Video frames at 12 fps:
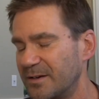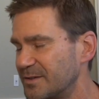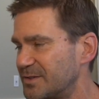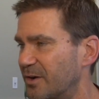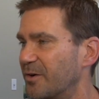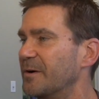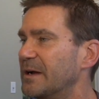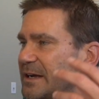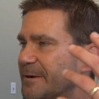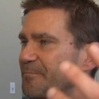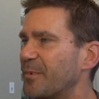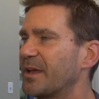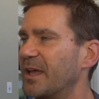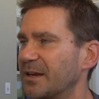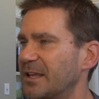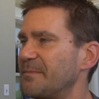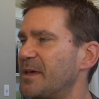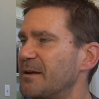So again,
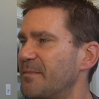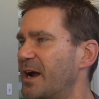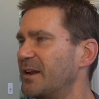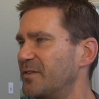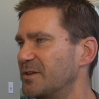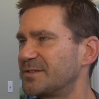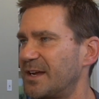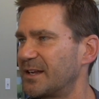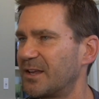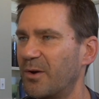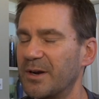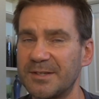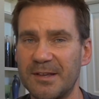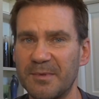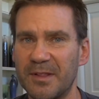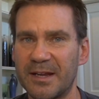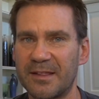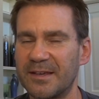keep that in mind if you decide to go into
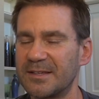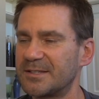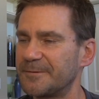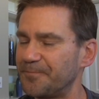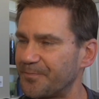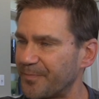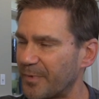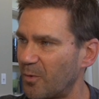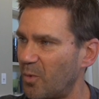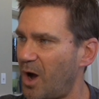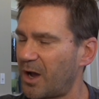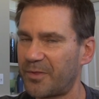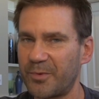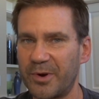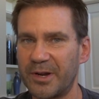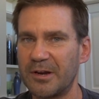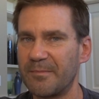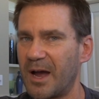something like this. Walk through it
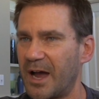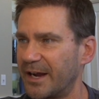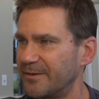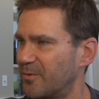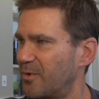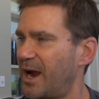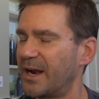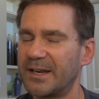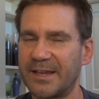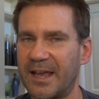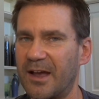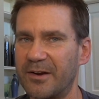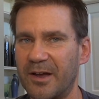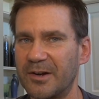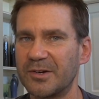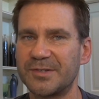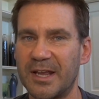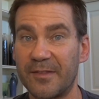in your mind, write it down,
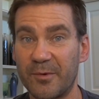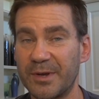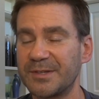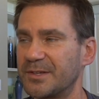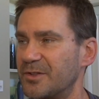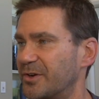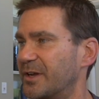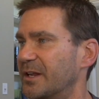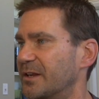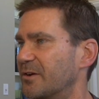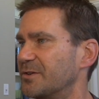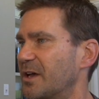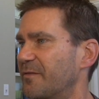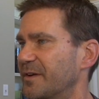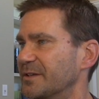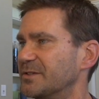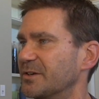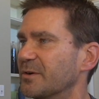understand the risk that you're getting yourself
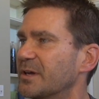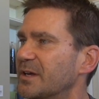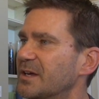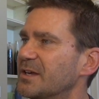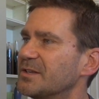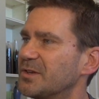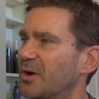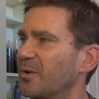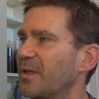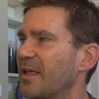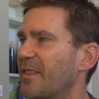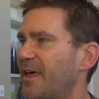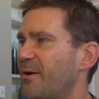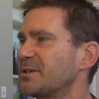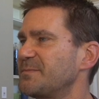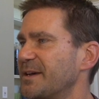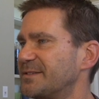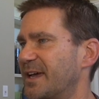into. So that was
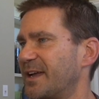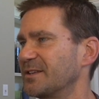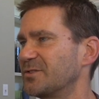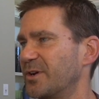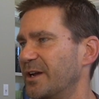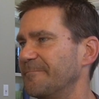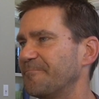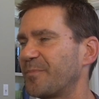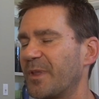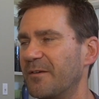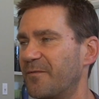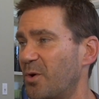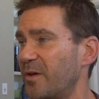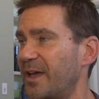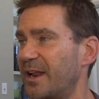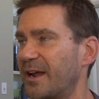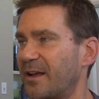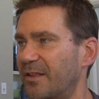my second trade. And for
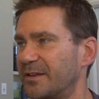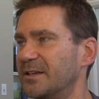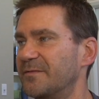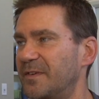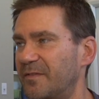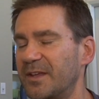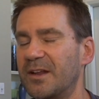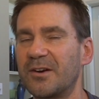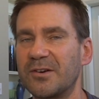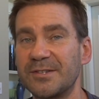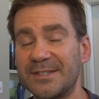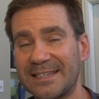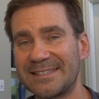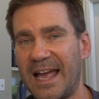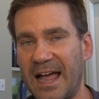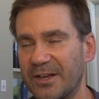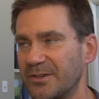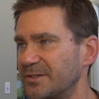that, I collected
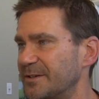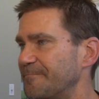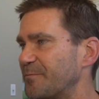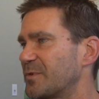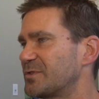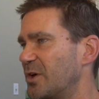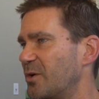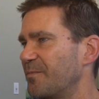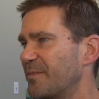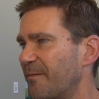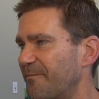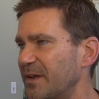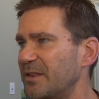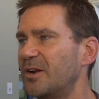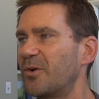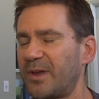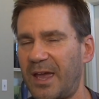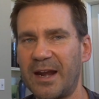$1,506. So feeling
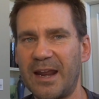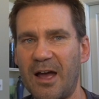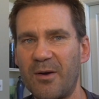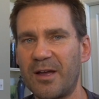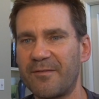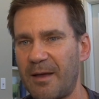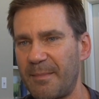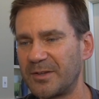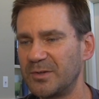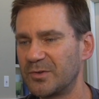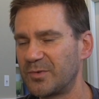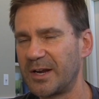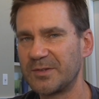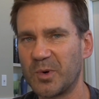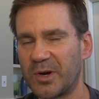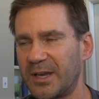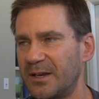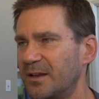okay now. I've got my 2 trades
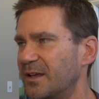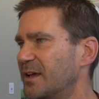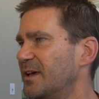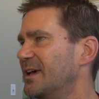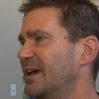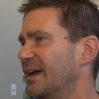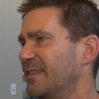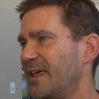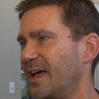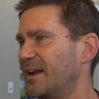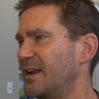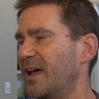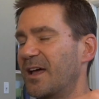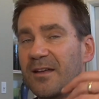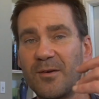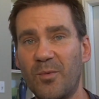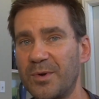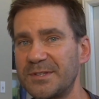working. And then
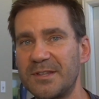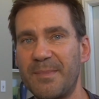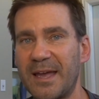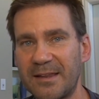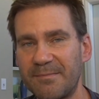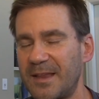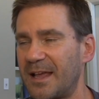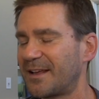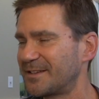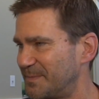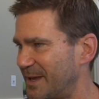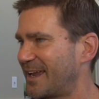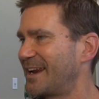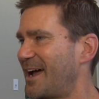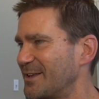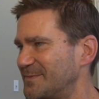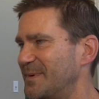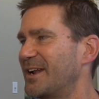what's the next big
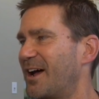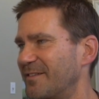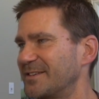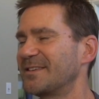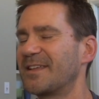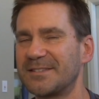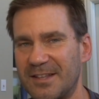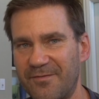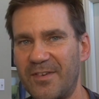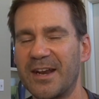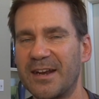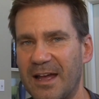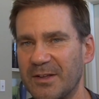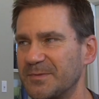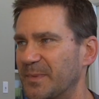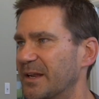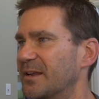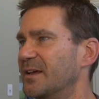announcement? Obviously, that's the Fed
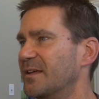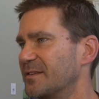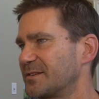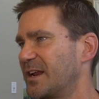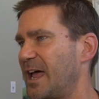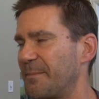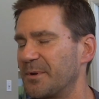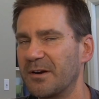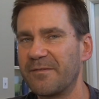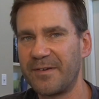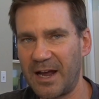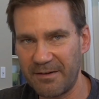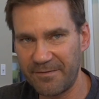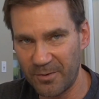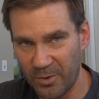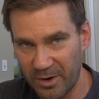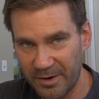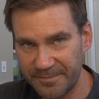announcement. It's going to happen on
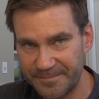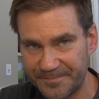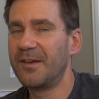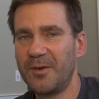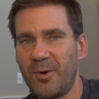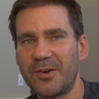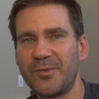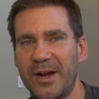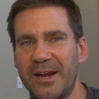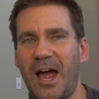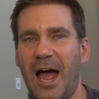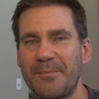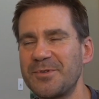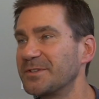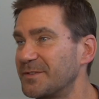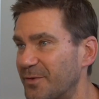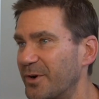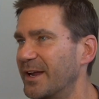5/4. If you are trading
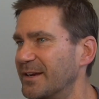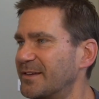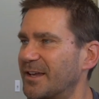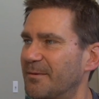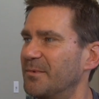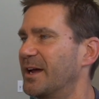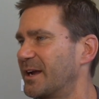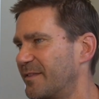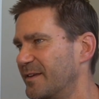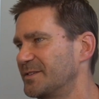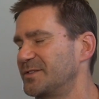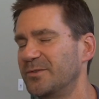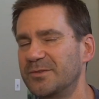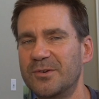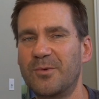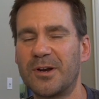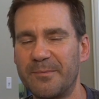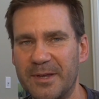options for income like this, you do
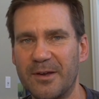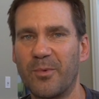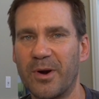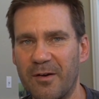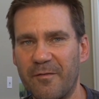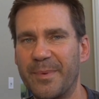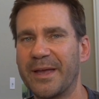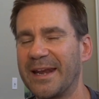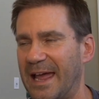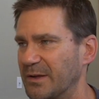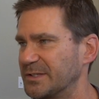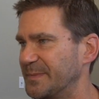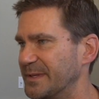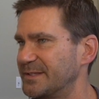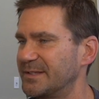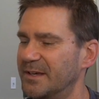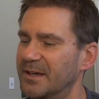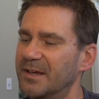want to be aware of big
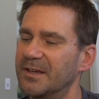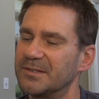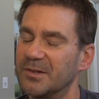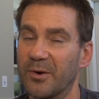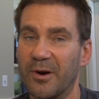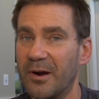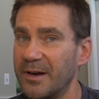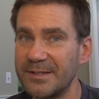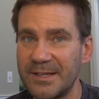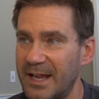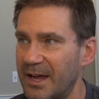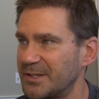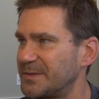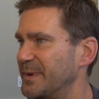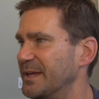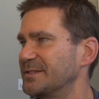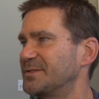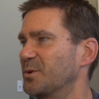announcements. So earnings
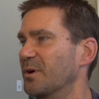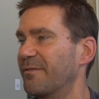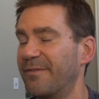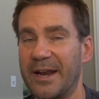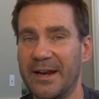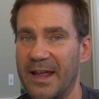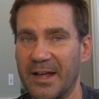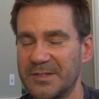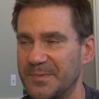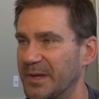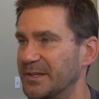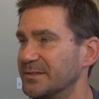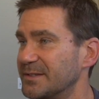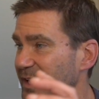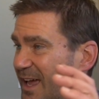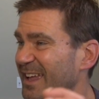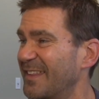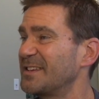announcements or a Fed announcement.
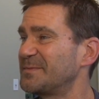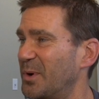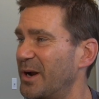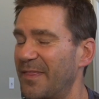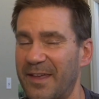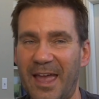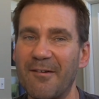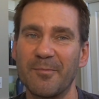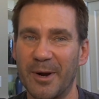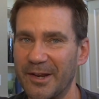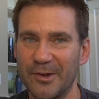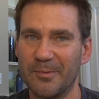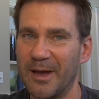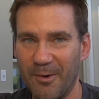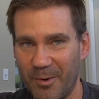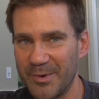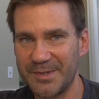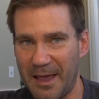At this point, I think everybody knew about
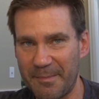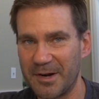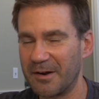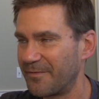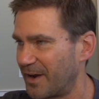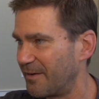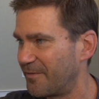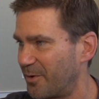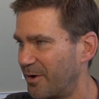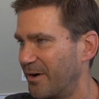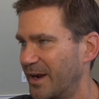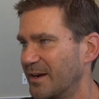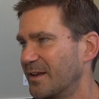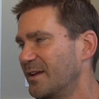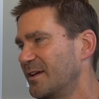what was happening on 5/4, right?